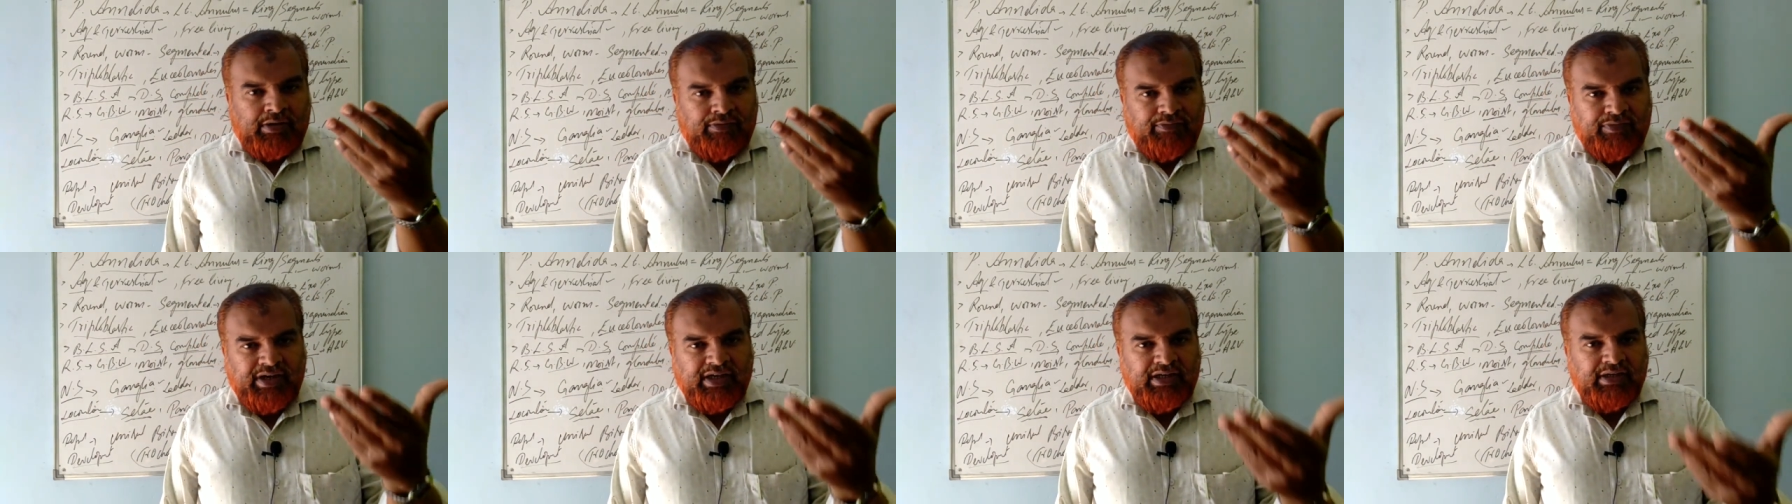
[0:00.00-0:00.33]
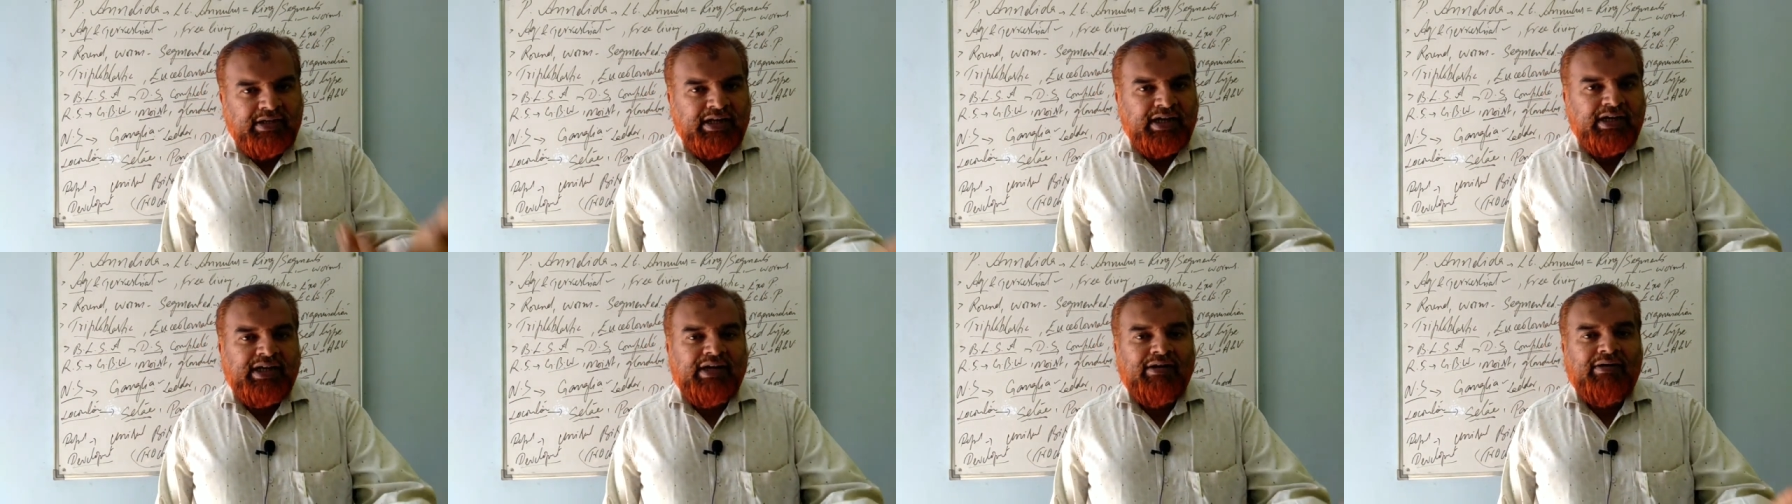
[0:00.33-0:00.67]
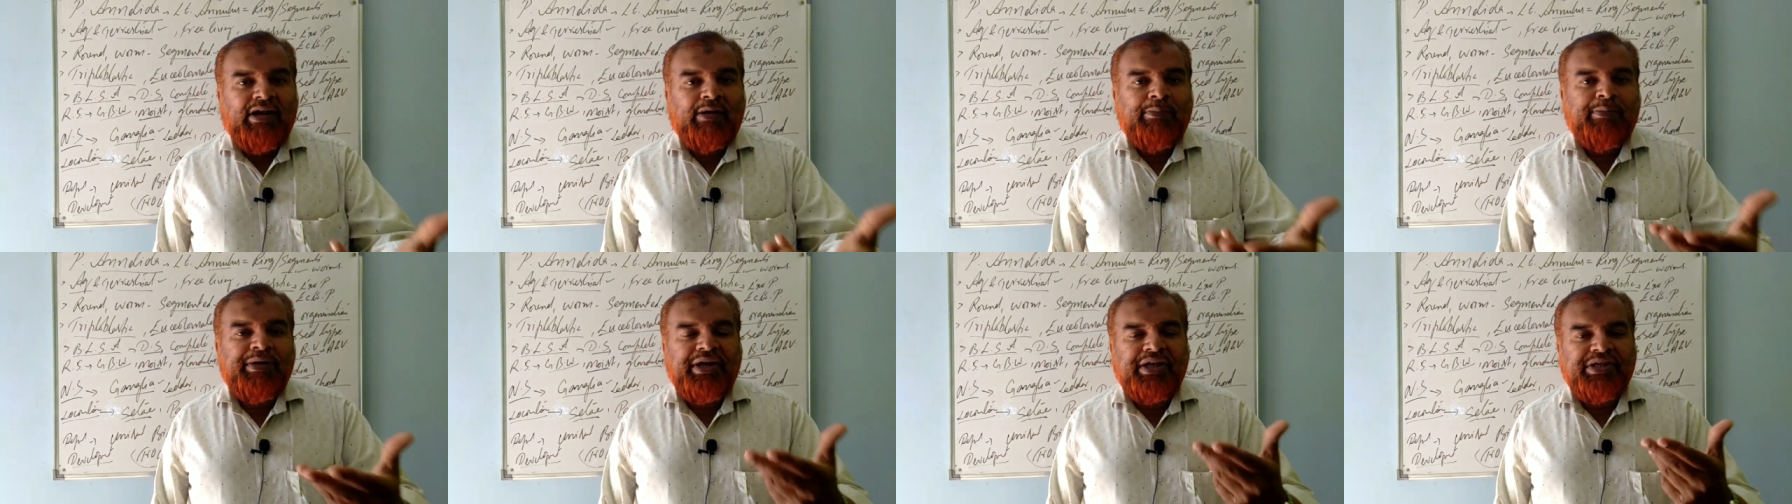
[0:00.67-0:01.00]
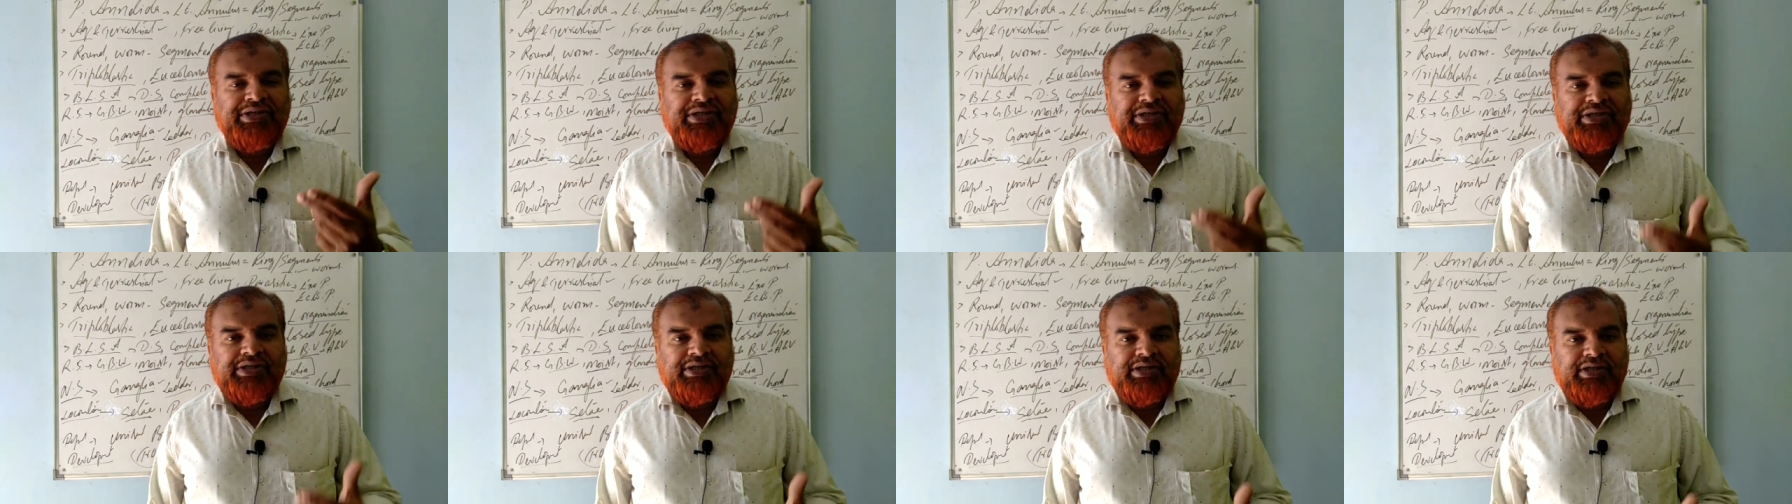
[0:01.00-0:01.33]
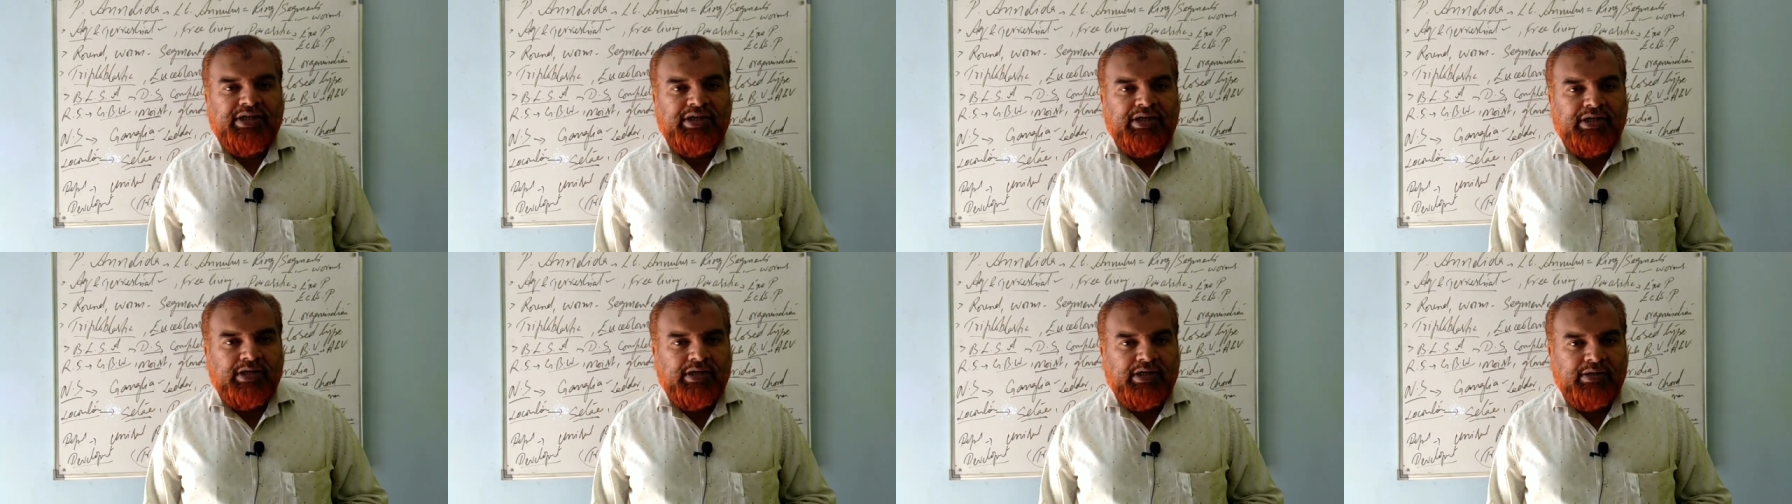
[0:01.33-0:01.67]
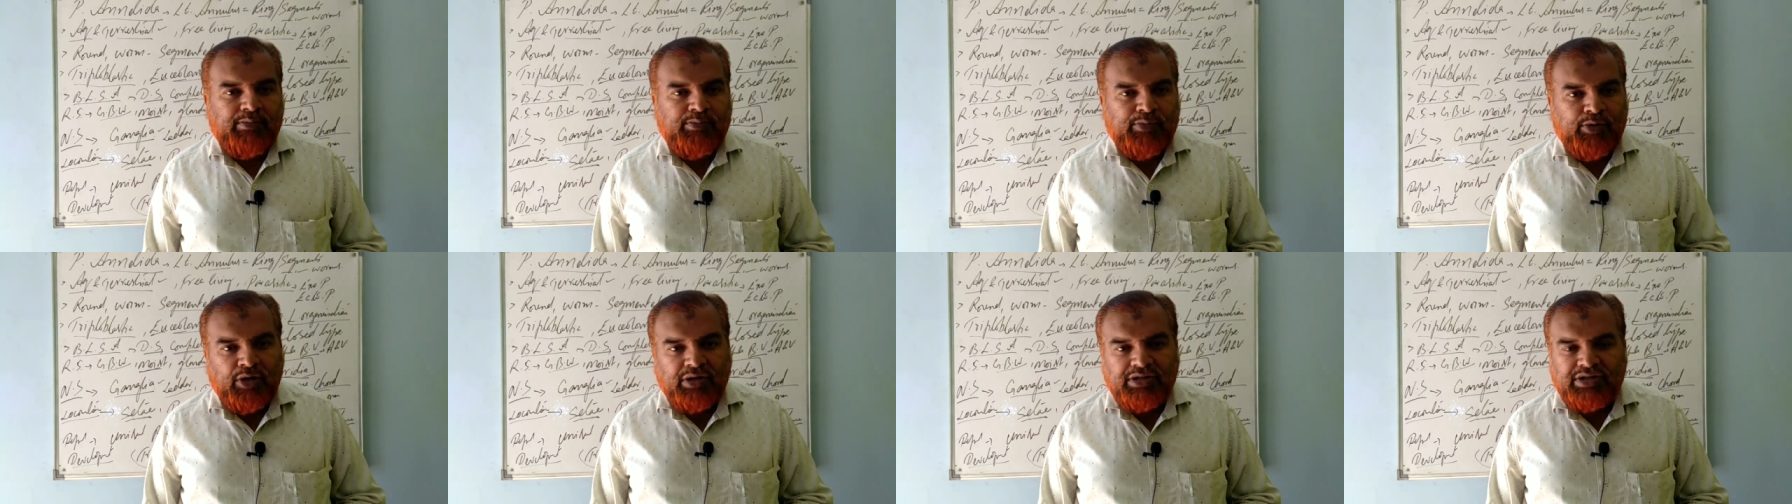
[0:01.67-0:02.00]
Fine. Then development is
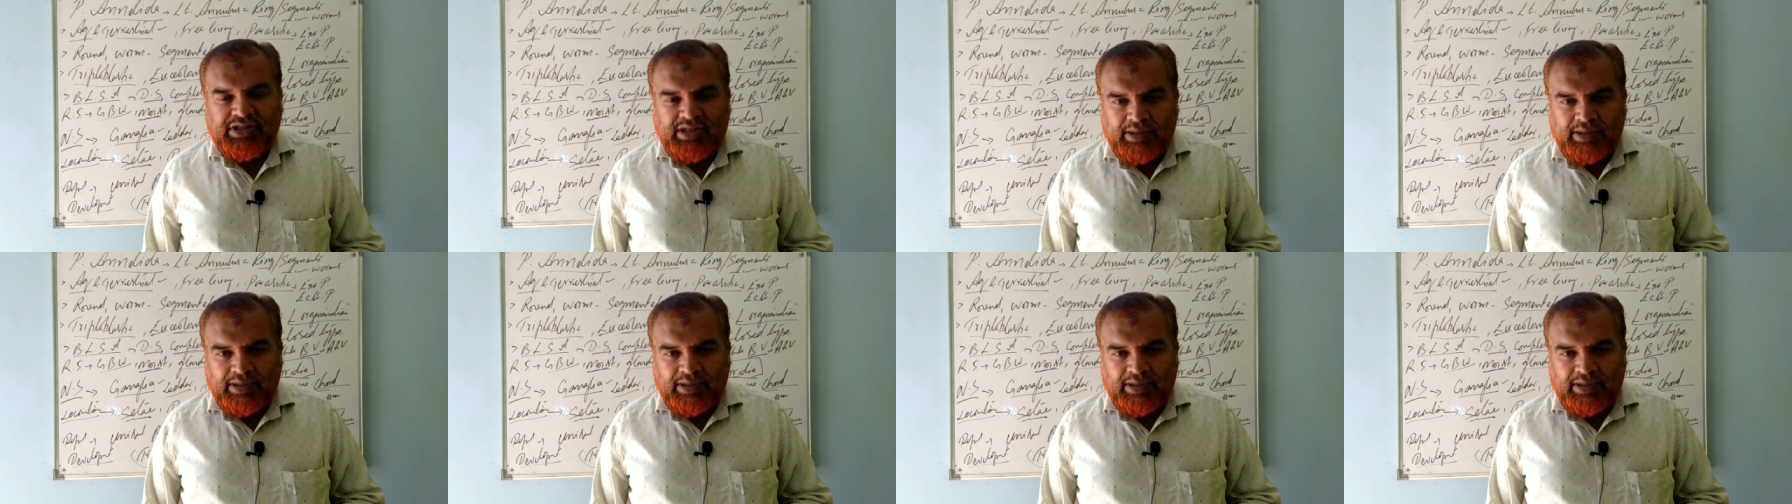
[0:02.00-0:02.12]
both.